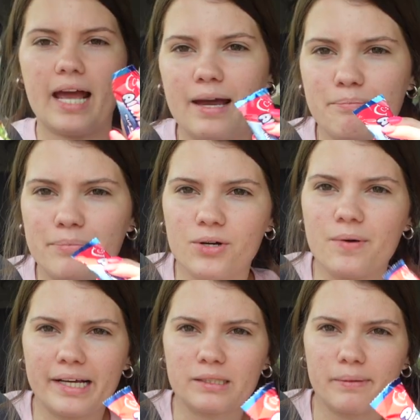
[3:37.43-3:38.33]
And blue
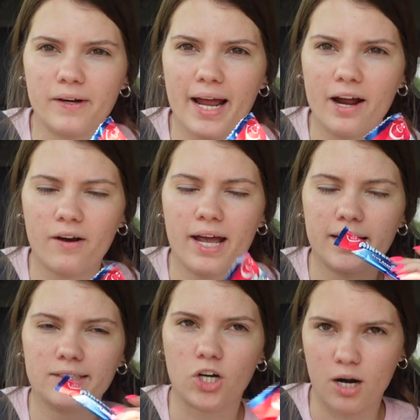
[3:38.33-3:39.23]
raspberry
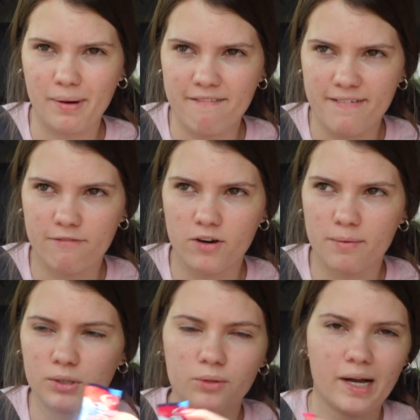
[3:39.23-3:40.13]
Airheads are my favorite.
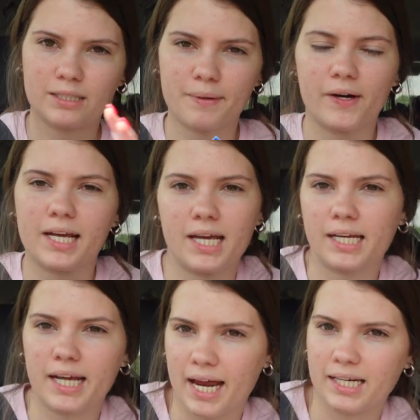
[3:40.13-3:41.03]
Blue raspberry
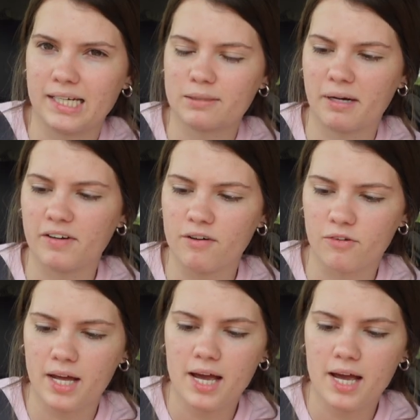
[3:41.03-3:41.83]
any candy is my favorite.